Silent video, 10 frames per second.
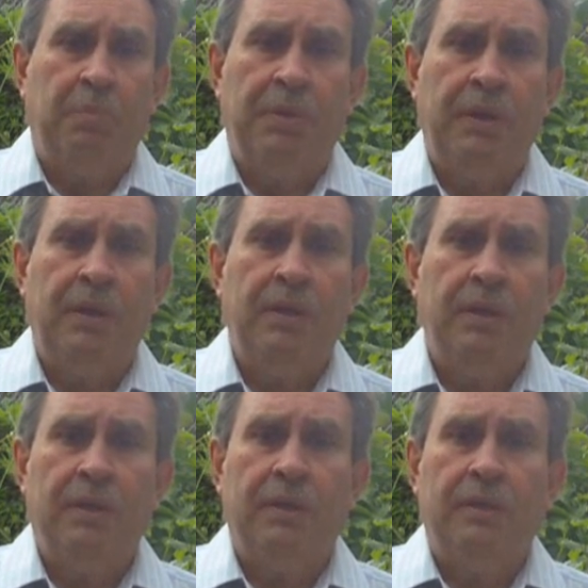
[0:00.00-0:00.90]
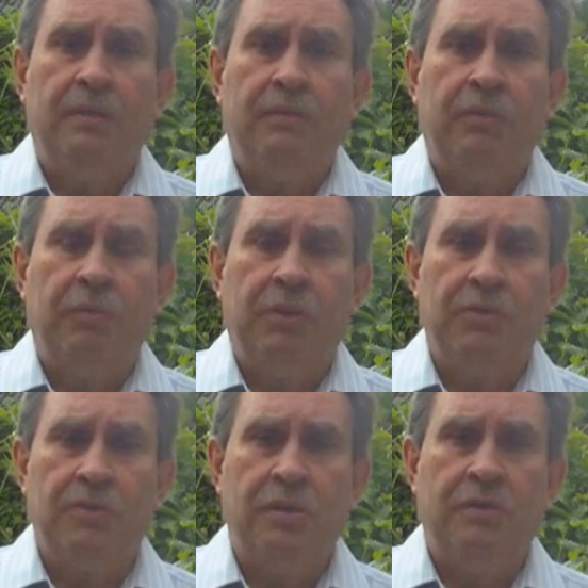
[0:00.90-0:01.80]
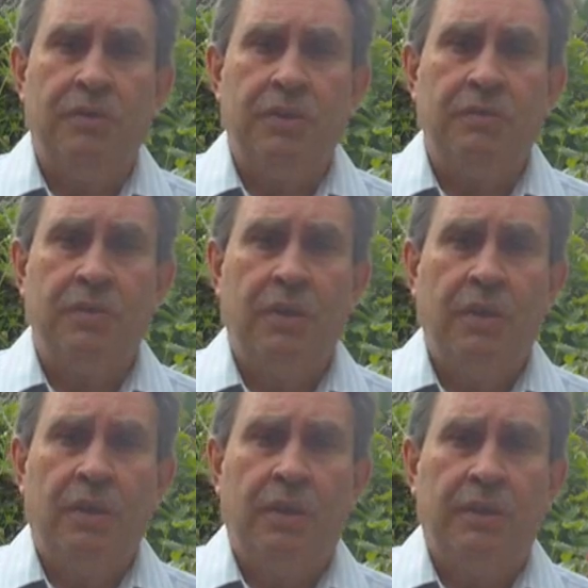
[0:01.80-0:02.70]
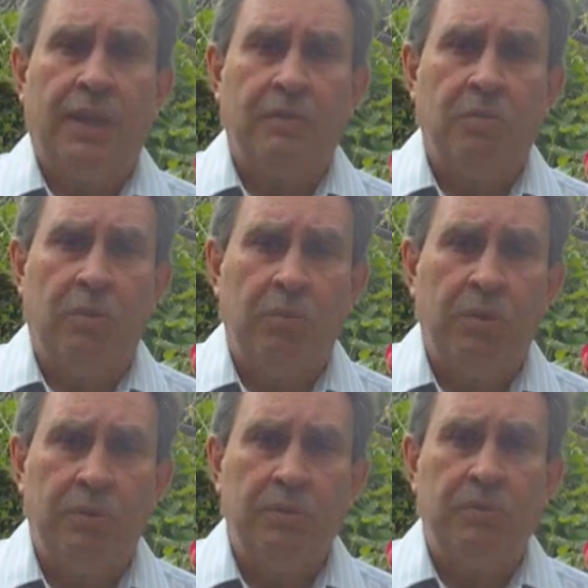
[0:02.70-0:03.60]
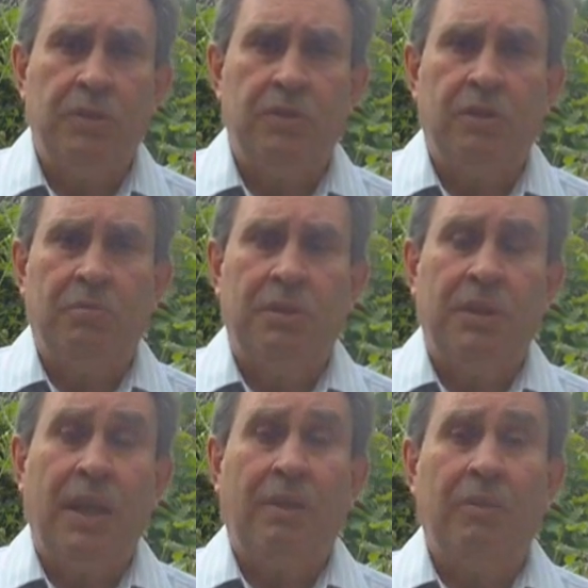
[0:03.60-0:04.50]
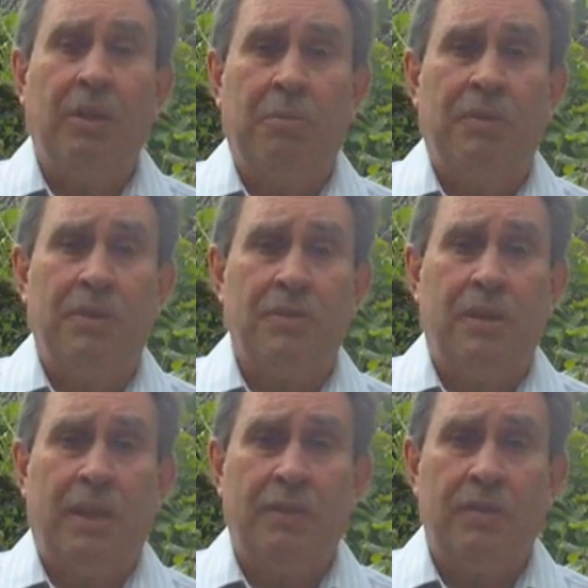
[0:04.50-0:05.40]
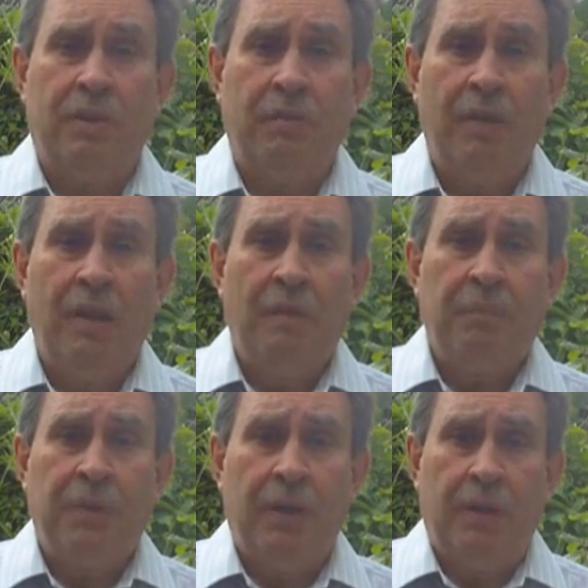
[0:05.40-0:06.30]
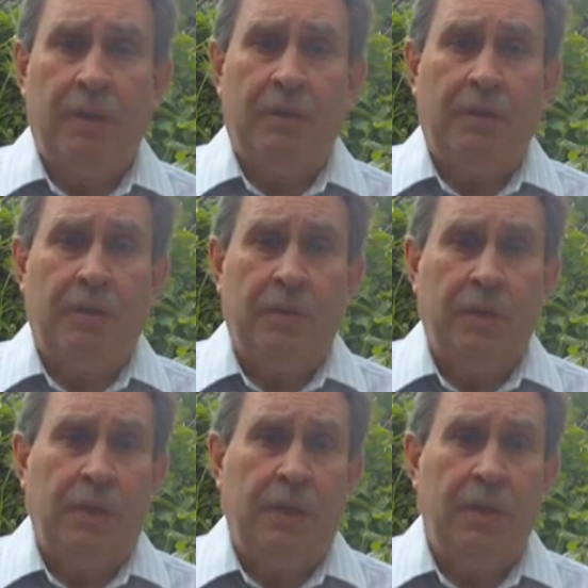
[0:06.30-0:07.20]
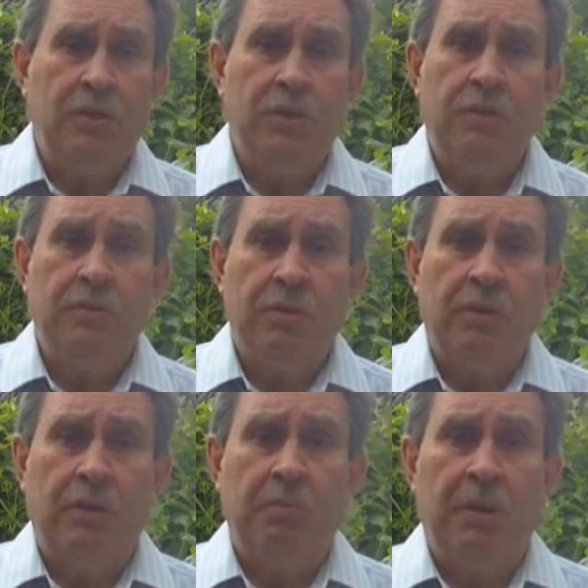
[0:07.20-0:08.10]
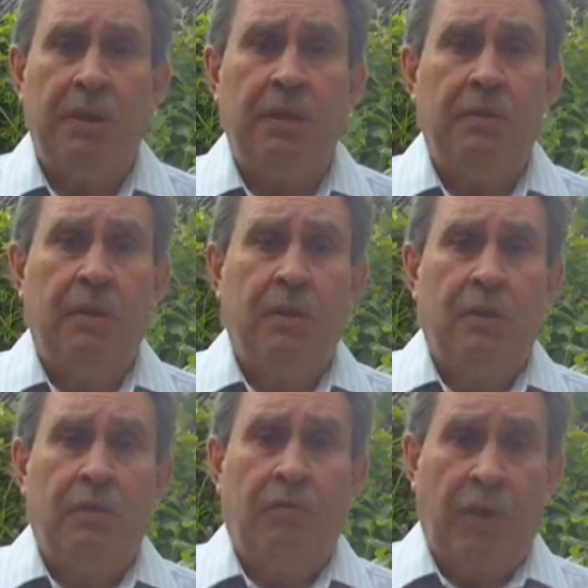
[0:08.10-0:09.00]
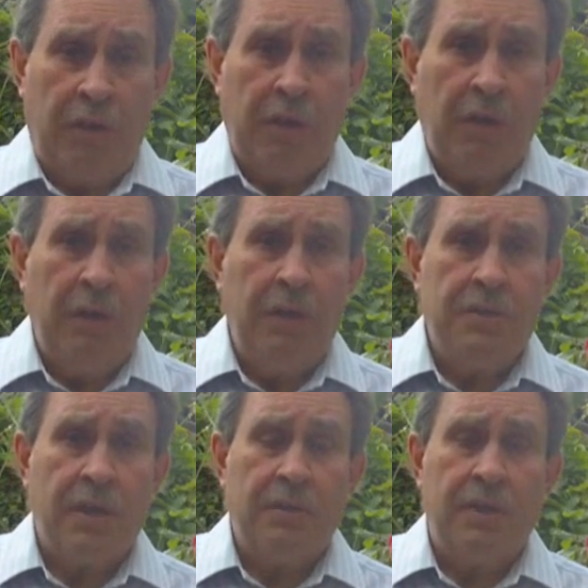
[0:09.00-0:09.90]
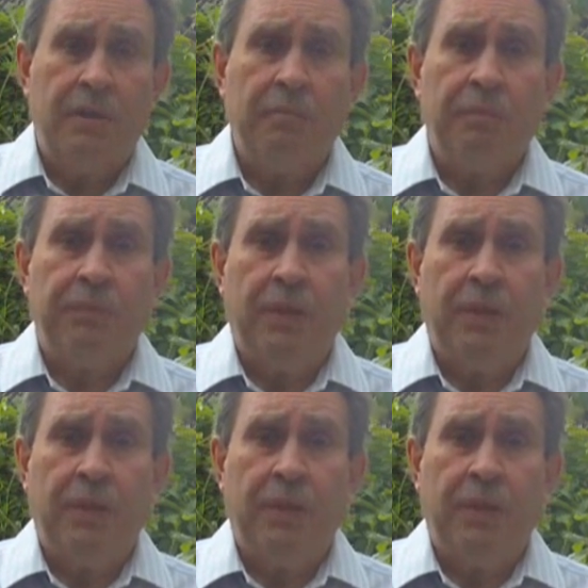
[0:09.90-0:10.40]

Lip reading: MP from the Conservatives, and that's what will determine the outcome of this election. The issues are going to be very clearly set out.